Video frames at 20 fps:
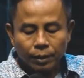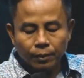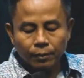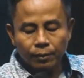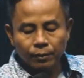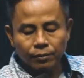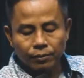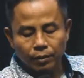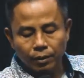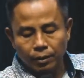
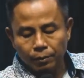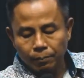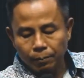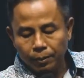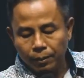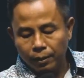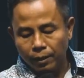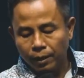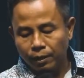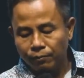This,
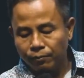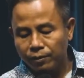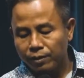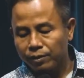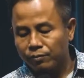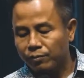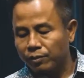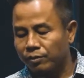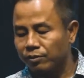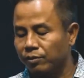I
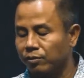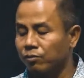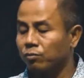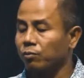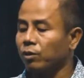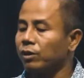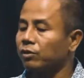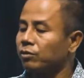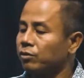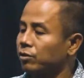finished with this
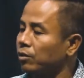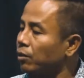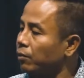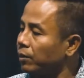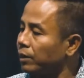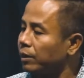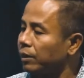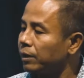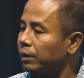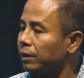one
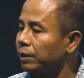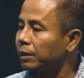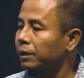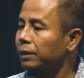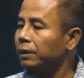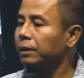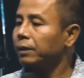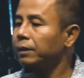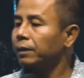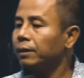story.
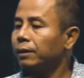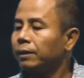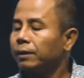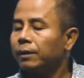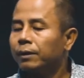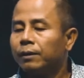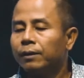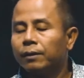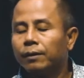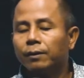
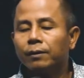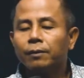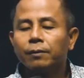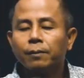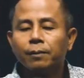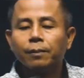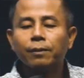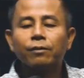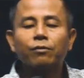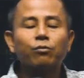
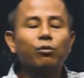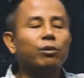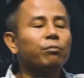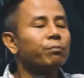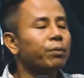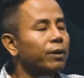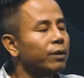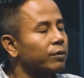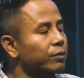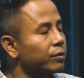This one
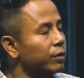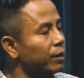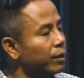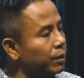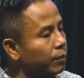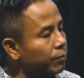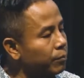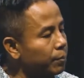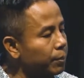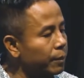
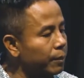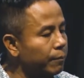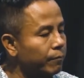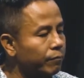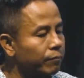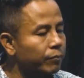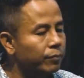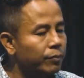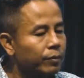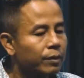person
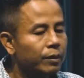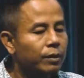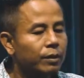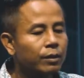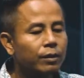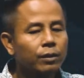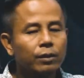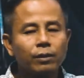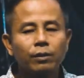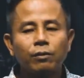
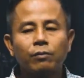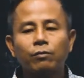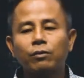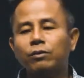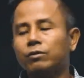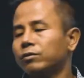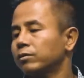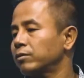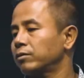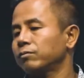
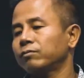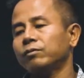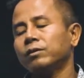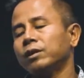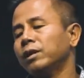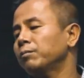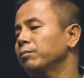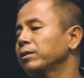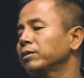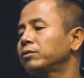was
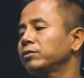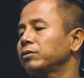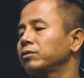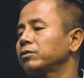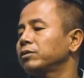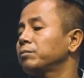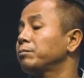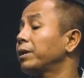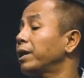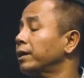coming to
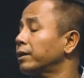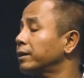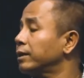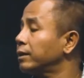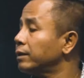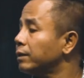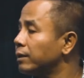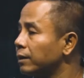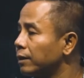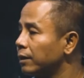the
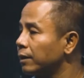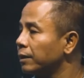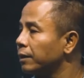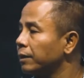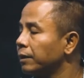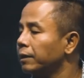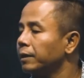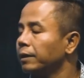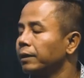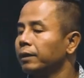market,
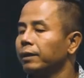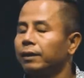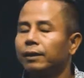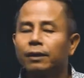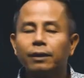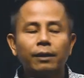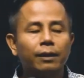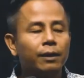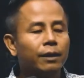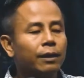
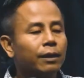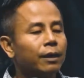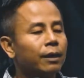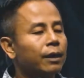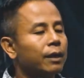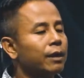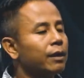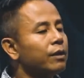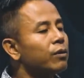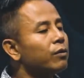
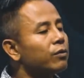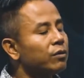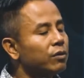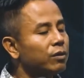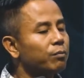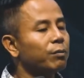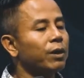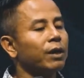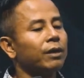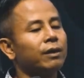and they go to
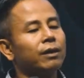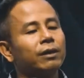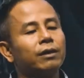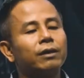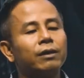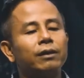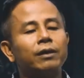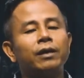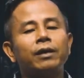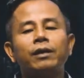the market,
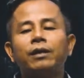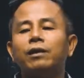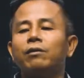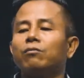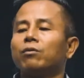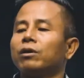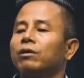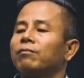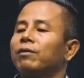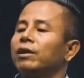they hear
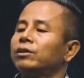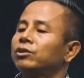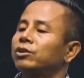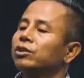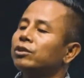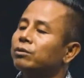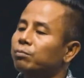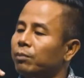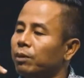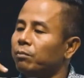one of our
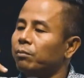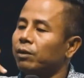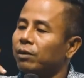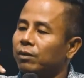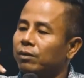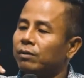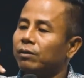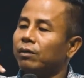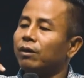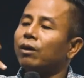church
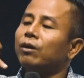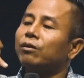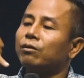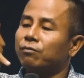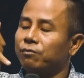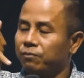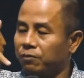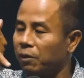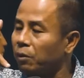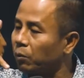members on the
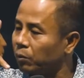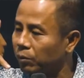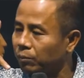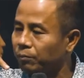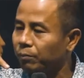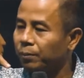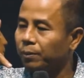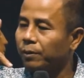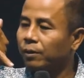phone